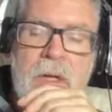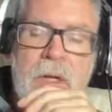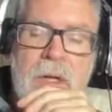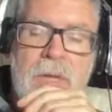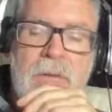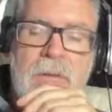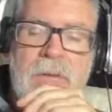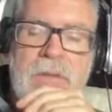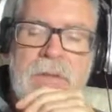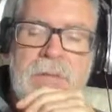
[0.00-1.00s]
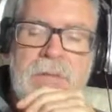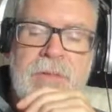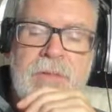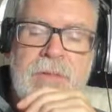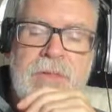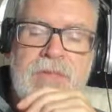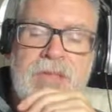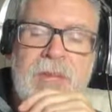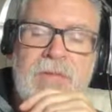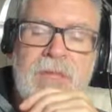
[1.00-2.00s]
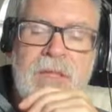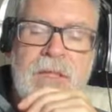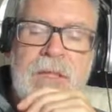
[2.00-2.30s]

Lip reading: and definitely Jeff.